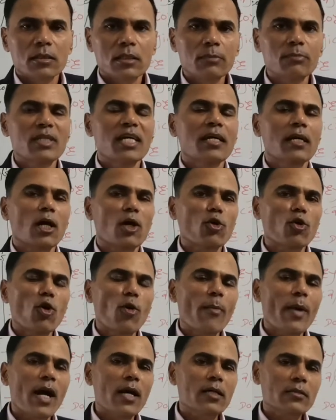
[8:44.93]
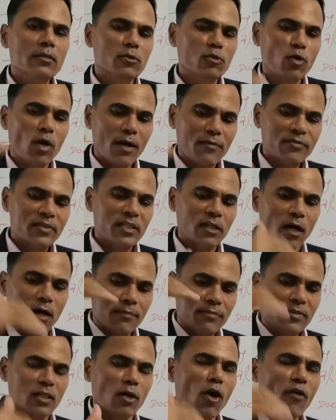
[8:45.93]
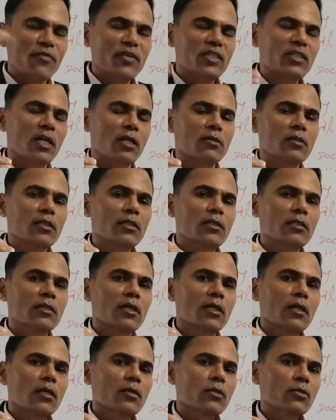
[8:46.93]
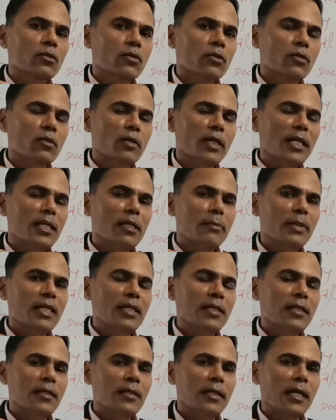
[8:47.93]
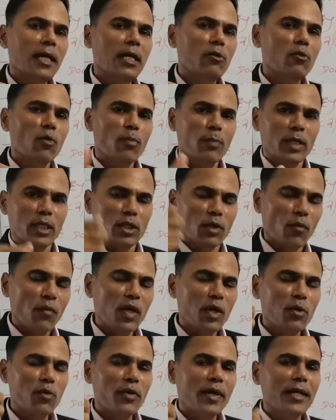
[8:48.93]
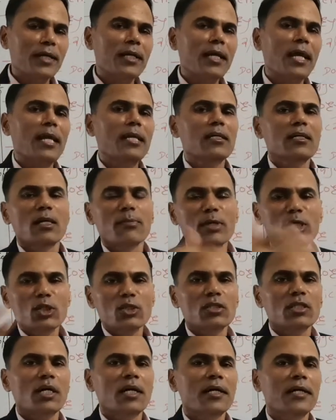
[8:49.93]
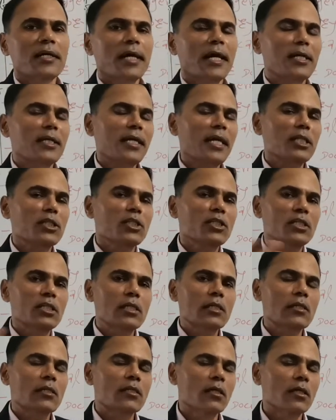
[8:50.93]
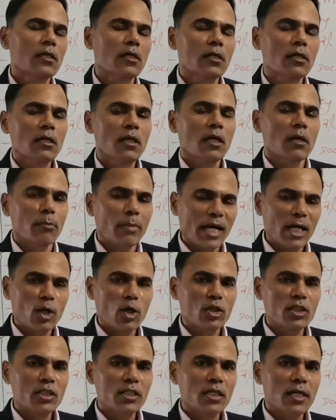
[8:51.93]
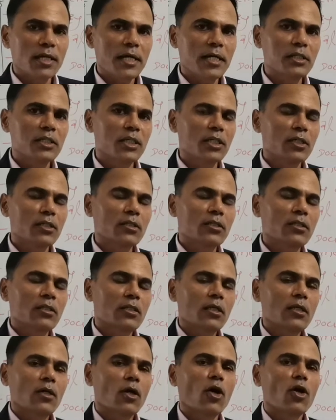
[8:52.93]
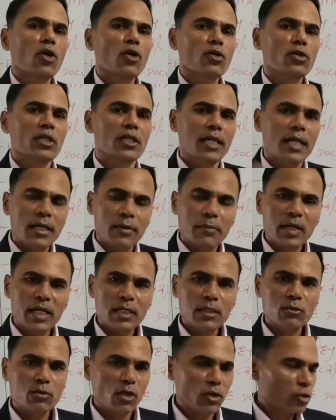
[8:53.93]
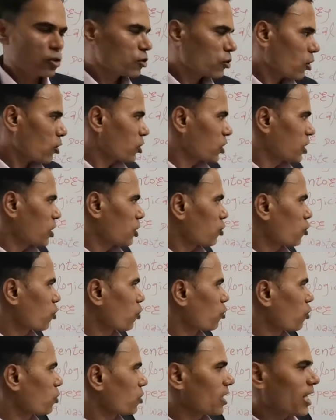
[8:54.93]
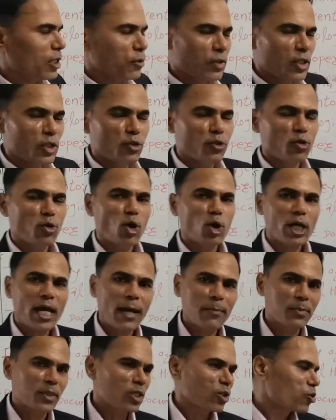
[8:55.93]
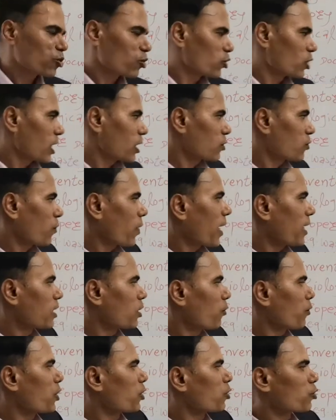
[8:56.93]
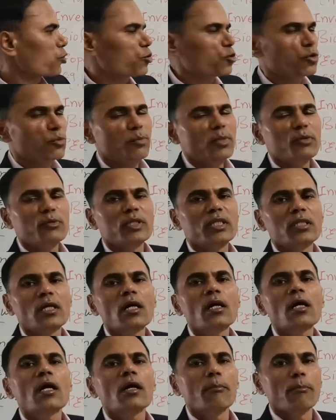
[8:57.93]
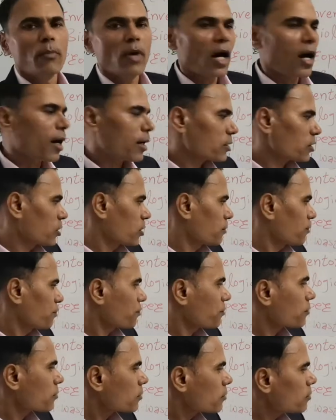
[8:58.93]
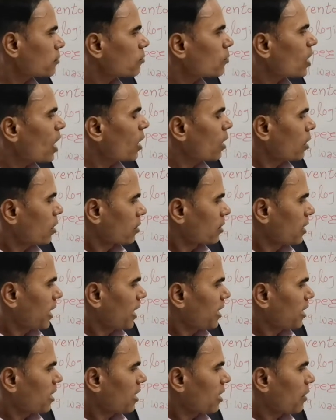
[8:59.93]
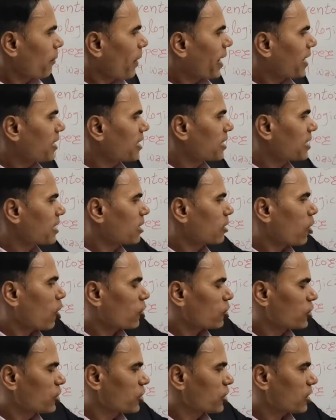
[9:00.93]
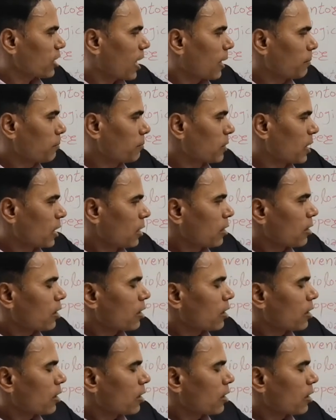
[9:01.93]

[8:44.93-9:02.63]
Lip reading: If there are no bars, so after office hours, so anybody can open the window and can come inside and can steal the biological agents or the derivatives or the toxins. So that one should not happen. So that's why the window should be with the bars. Then magnetic lock system.